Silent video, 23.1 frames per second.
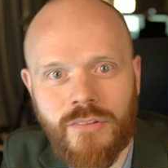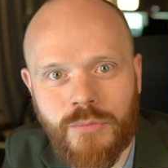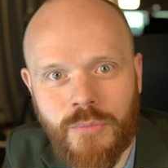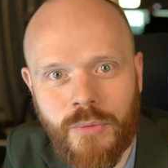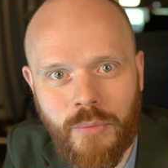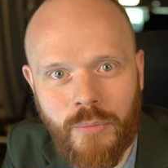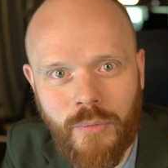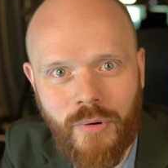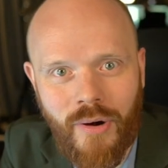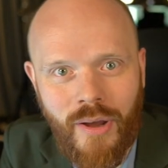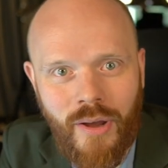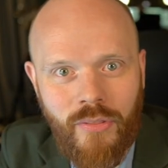
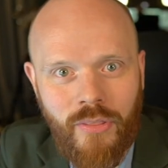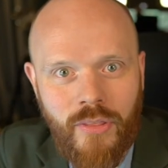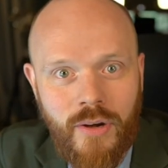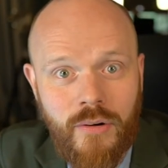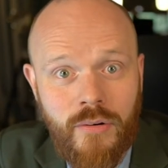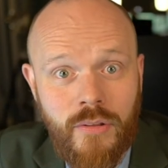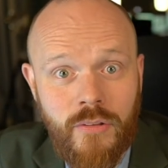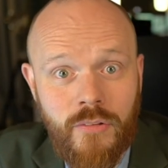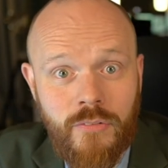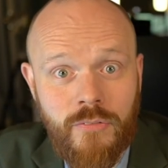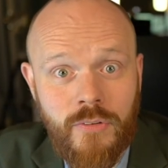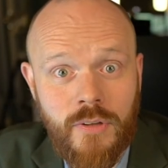when we're out there
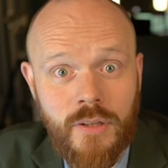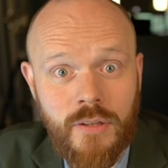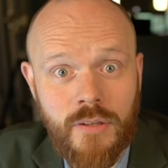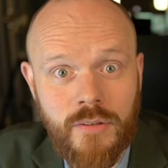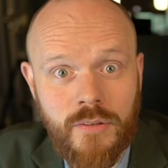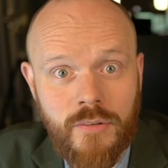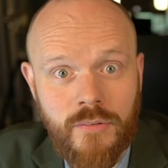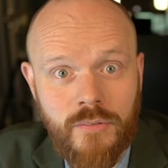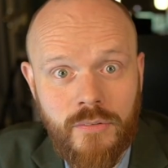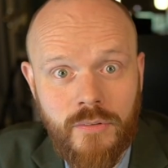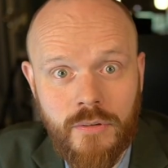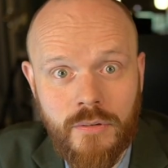in the
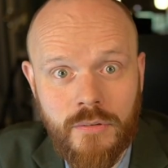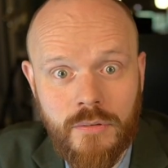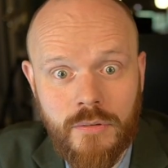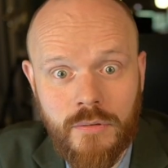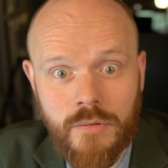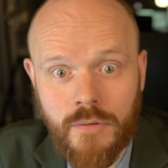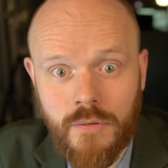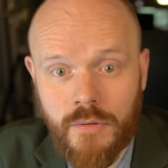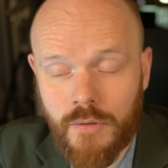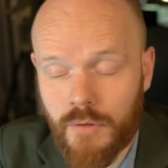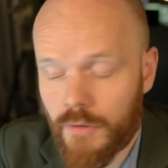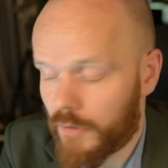field. So,
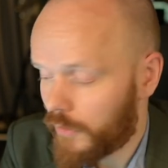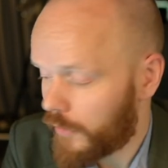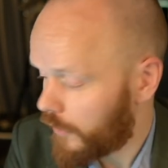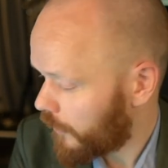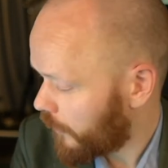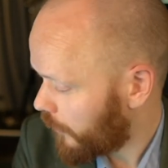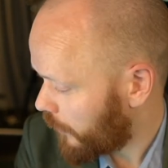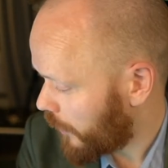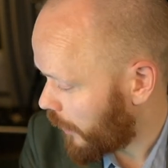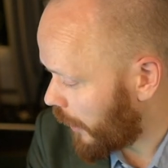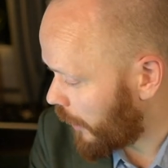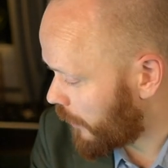
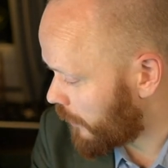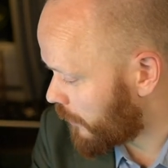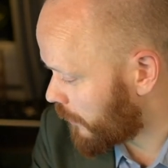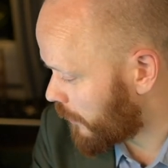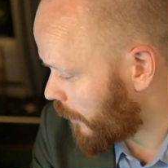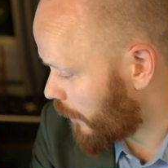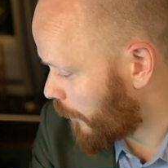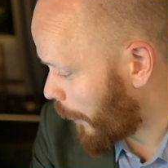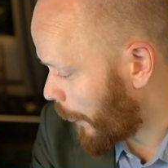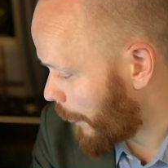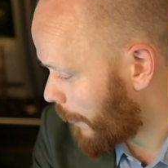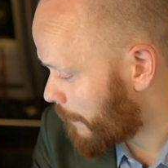and